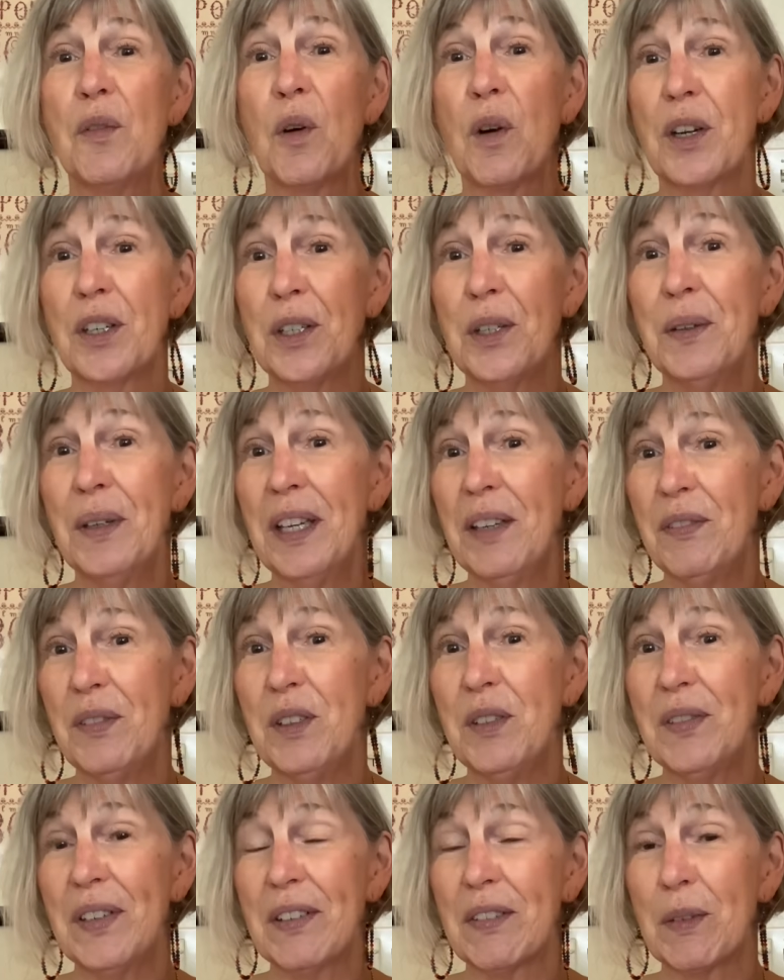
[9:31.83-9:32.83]
you if
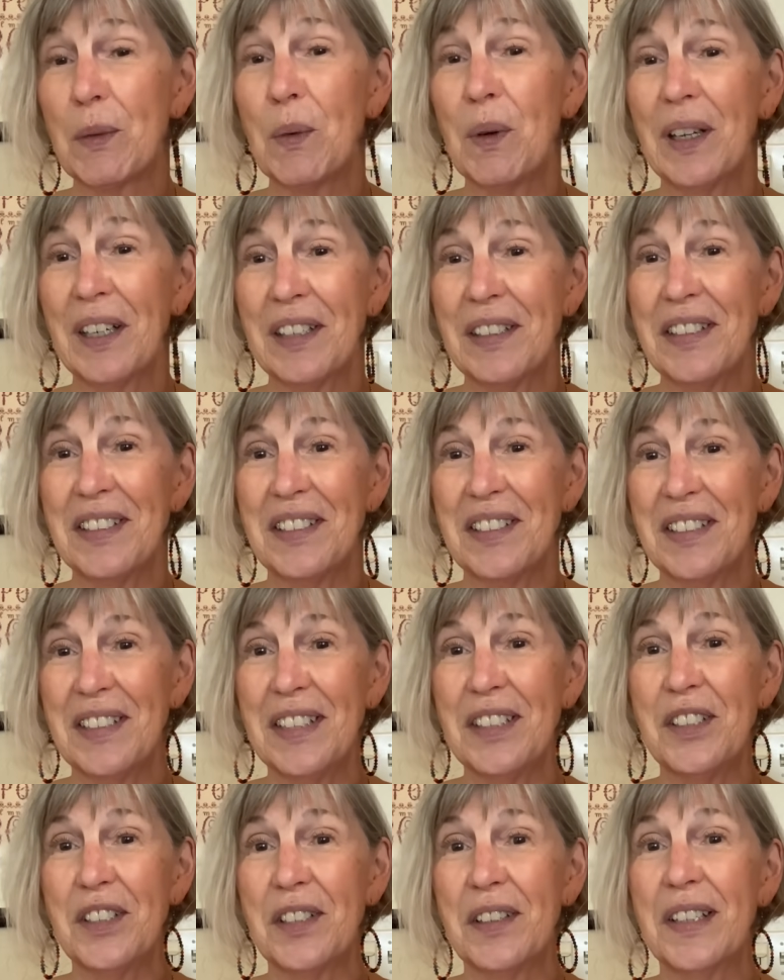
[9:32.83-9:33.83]
you've ever wanted to
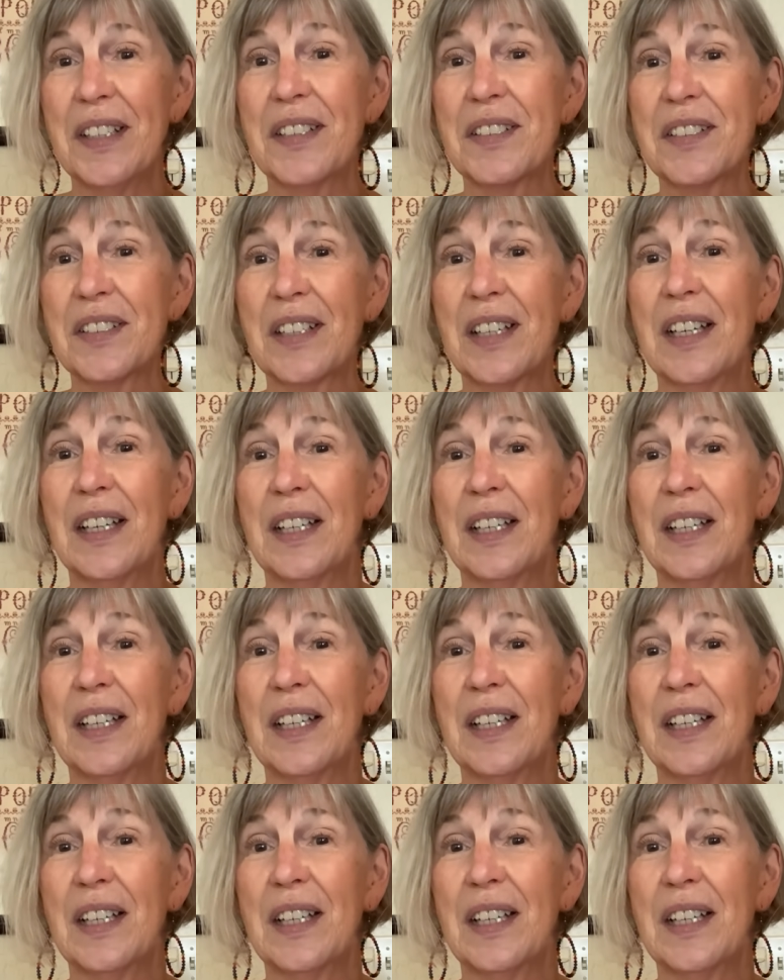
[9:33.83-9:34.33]
stitch this.